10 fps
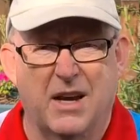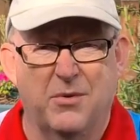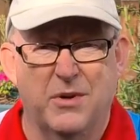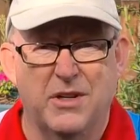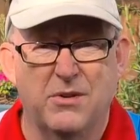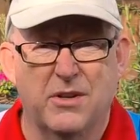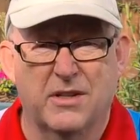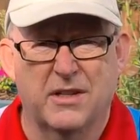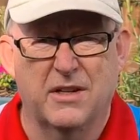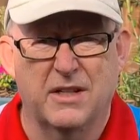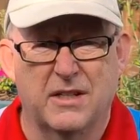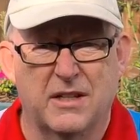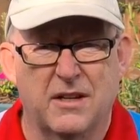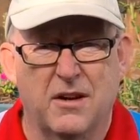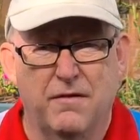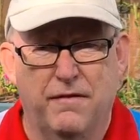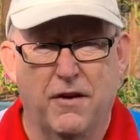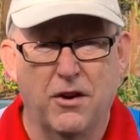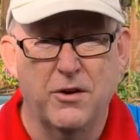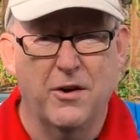how we use our sights.
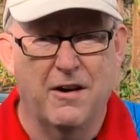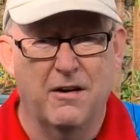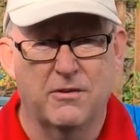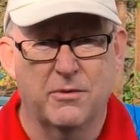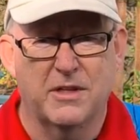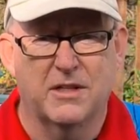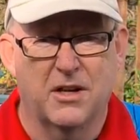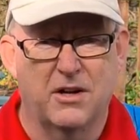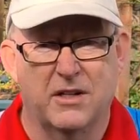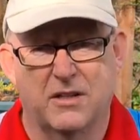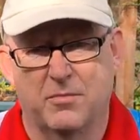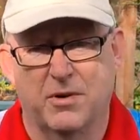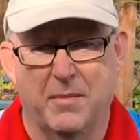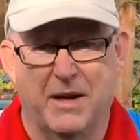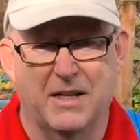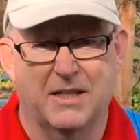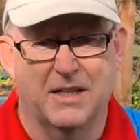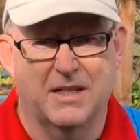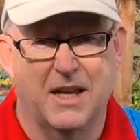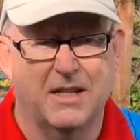Follow your arrows with your sight to bring it back into
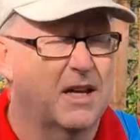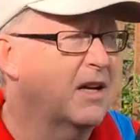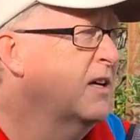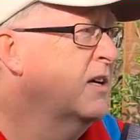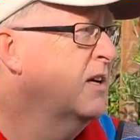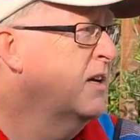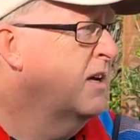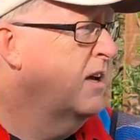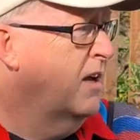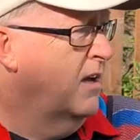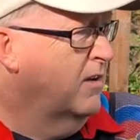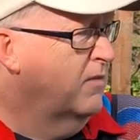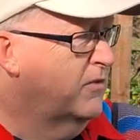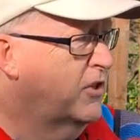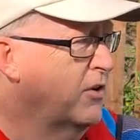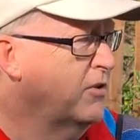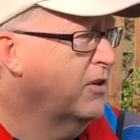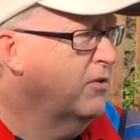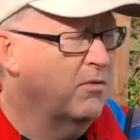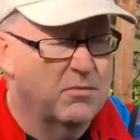the center. We've shown
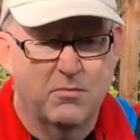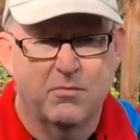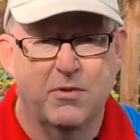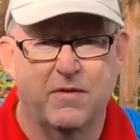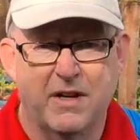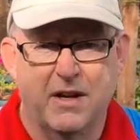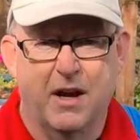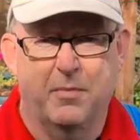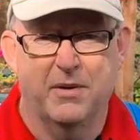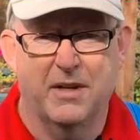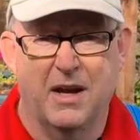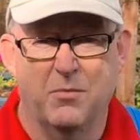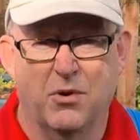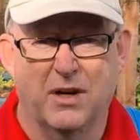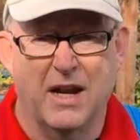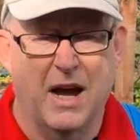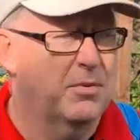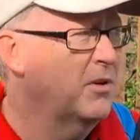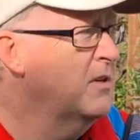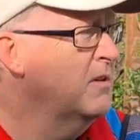you moving it up and down, what can
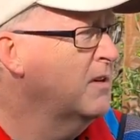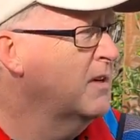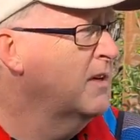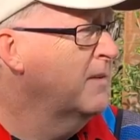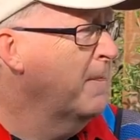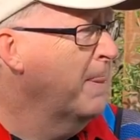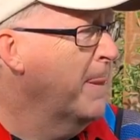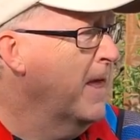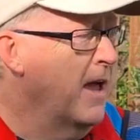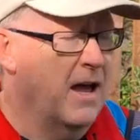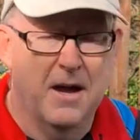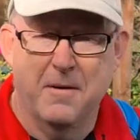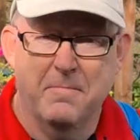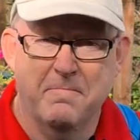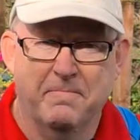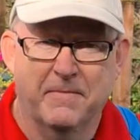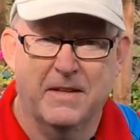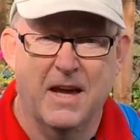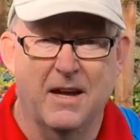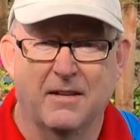happen.
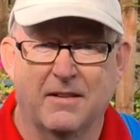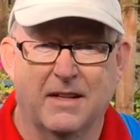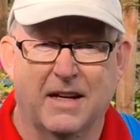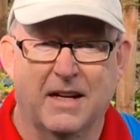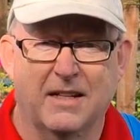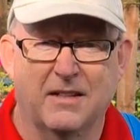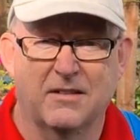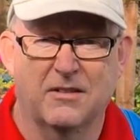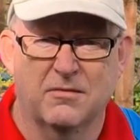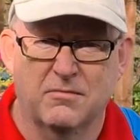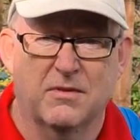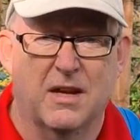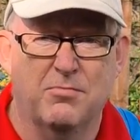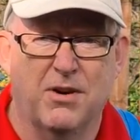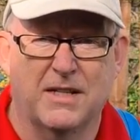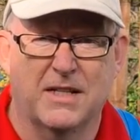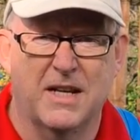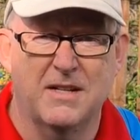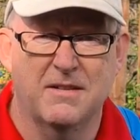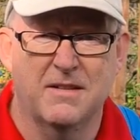Yeah, and keep
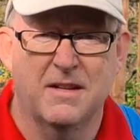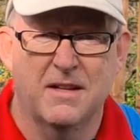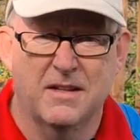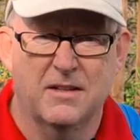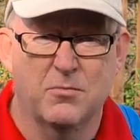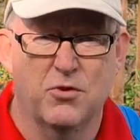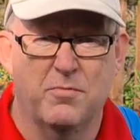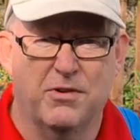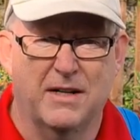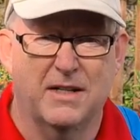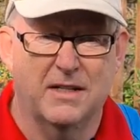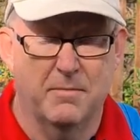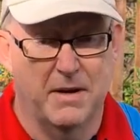practicing. The more you practice, the